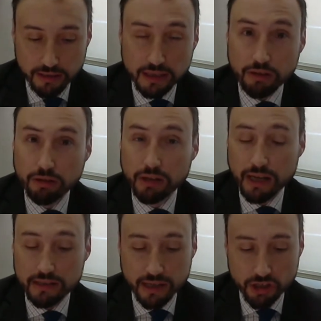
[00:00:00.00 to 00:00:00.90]

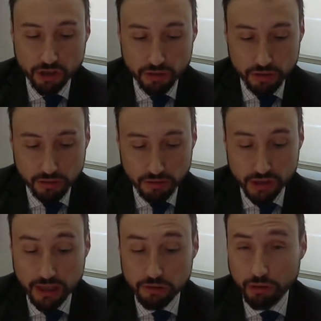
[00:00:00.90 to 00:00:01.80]
decolonization,
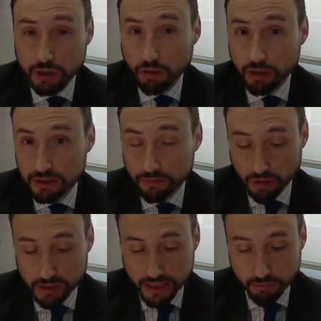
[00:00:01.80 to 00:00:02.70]
gender equality, for
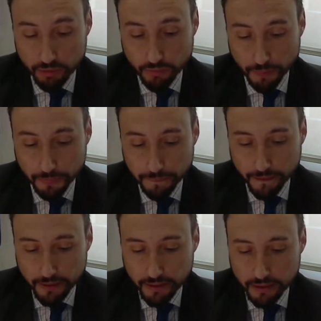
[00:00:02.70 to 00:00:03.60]
example.
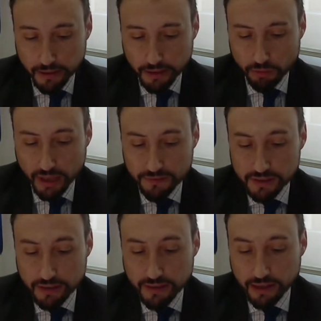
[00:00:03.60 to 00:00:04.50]
We have
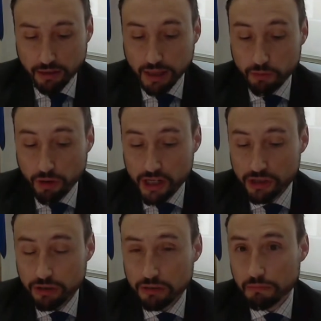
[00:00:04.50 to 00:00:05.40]
seen that
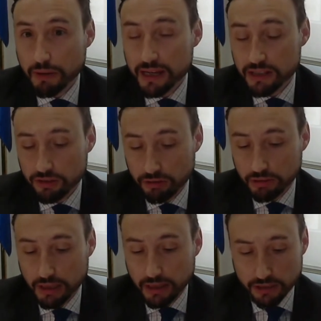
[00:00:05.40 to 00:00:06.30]
collaboration based on
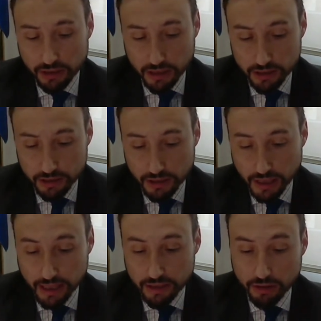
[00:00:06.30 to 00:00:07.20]

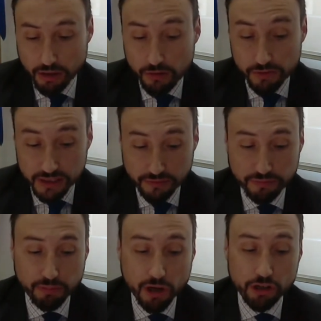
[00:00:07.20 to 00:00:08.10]
innovative
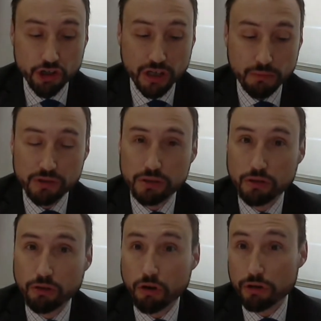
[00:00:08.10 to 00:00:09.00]
partnerships,
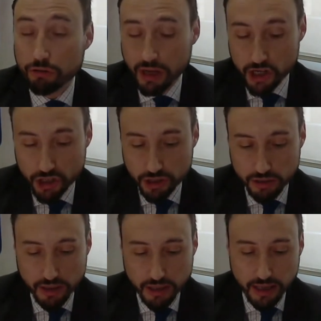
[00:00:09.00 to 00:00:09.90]

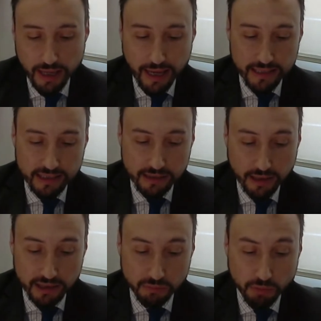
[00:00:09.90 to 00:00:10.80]
co-creation, and
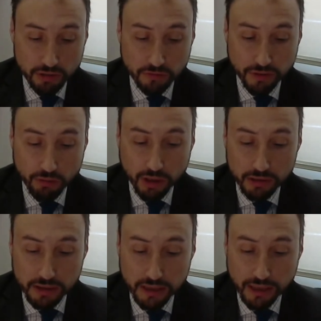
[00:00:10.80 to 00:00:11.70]
a spirit of
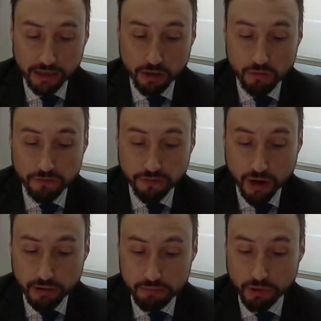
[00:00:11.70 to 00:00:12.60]
equality can go
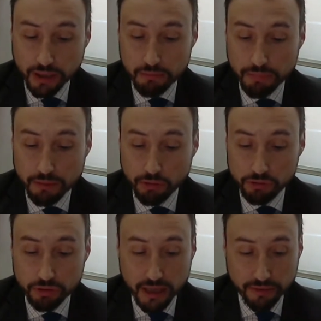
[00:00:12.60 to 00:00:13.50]
far in bringing people
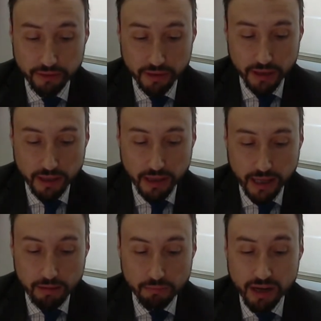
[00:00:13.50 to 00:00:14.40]
together
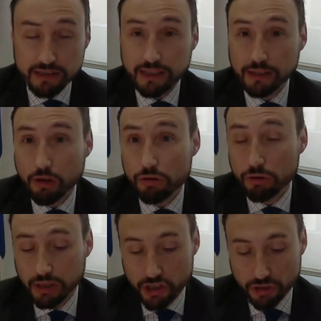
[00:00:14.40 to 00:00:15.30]
and pressing local
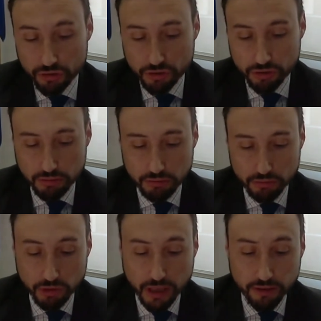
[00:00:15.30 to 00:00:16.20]
issues
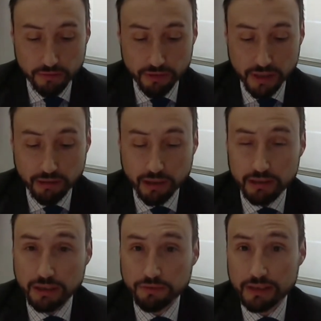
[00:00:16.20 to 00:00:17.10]
together via
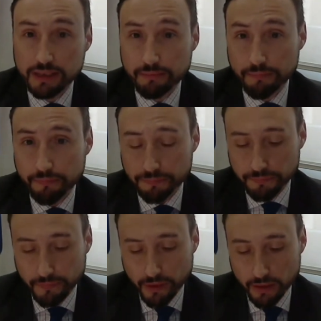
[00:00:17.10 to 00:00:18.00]
creativity.
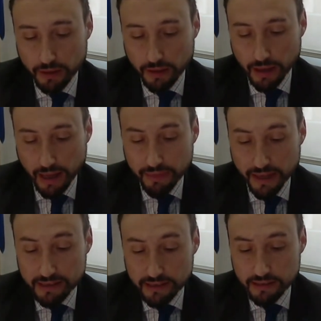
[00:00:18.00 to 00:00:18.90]
And that
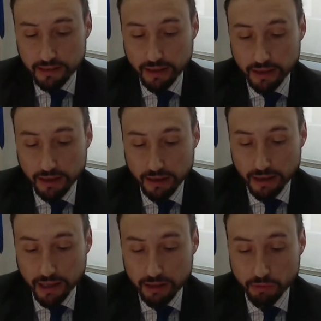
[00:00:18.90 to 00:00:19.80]
is
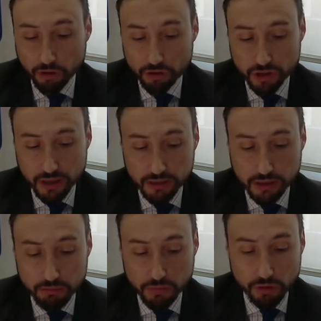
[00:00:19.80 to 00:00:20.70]
an approach in
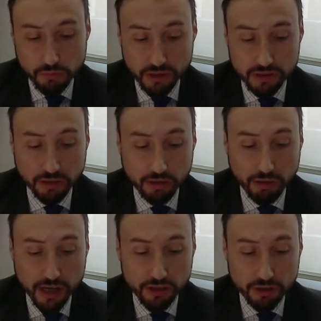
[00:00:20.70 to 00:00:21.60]
Team Europe's external
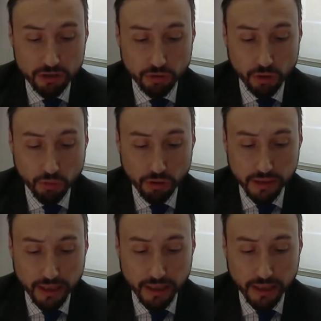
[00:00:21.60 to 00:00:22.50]
relations to the world
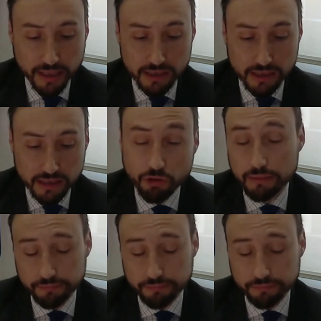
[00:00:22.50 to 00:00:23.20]
that is much needed.